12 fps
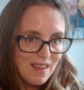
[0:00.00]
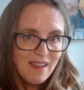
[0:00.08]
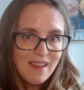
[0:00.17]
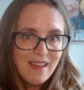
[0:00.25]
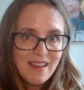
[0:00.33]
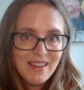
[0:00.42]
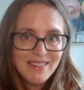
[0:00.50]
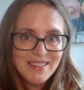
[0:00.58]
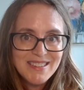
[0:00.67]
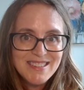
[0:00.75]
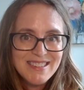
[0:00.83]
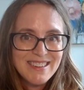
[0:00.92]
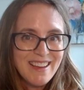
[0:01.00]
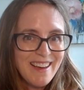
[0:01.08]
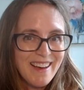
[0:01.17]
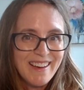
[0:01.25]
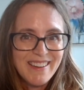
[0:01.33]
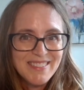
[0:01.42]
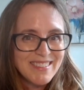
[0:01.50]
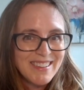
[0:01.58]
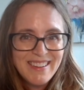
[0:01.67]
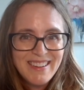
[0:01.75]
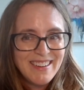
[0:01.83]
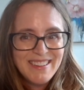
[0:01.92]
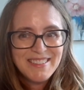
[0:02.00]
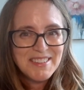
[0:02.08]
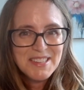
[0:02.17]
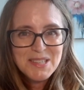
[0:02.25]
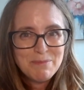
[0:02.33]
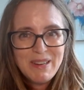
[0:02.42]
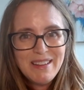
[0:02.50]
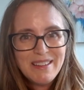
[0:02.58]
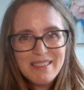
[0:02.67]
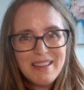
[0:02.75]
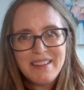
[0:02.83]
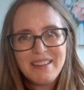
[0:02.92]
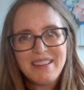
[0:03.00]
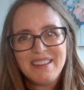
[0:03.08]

And yeah, this spinning thing